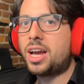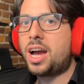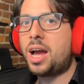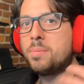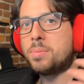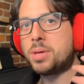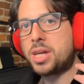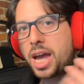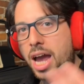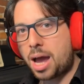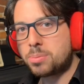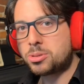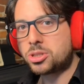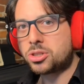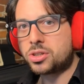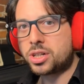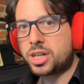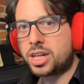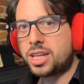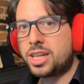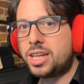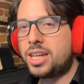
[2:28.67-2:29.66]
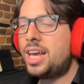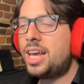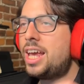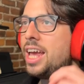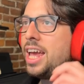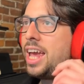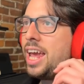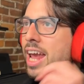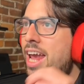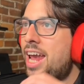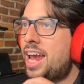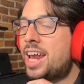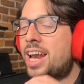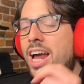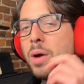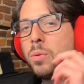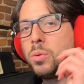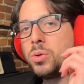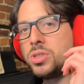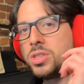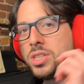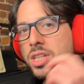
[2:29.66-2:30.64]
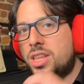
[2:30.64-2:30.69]
I'm capturing it, and I
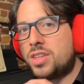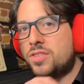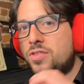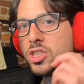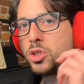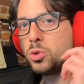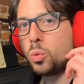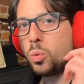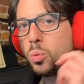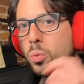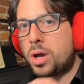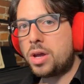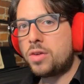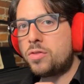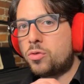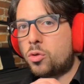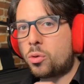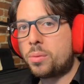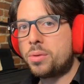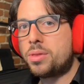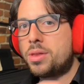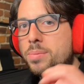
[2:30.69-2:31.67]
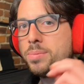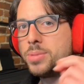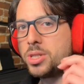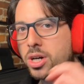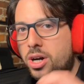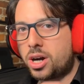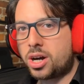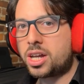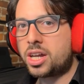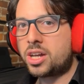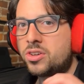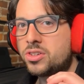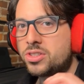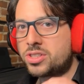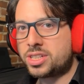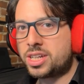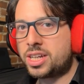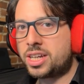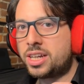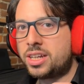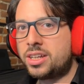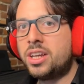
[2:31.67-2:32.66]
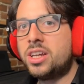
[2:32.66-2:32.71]
will see the visual waveform of them talking or
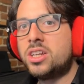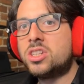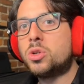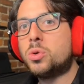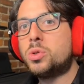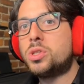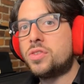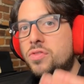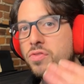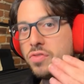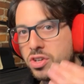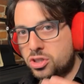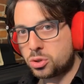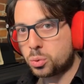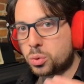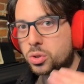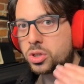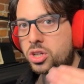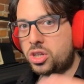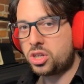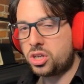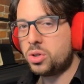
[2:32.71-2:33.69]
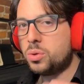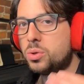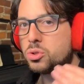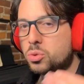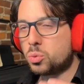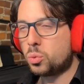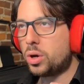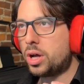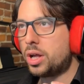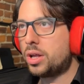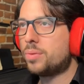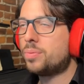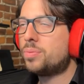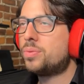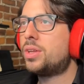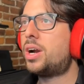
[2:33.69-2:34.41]
singing, so it's a visual cue as well.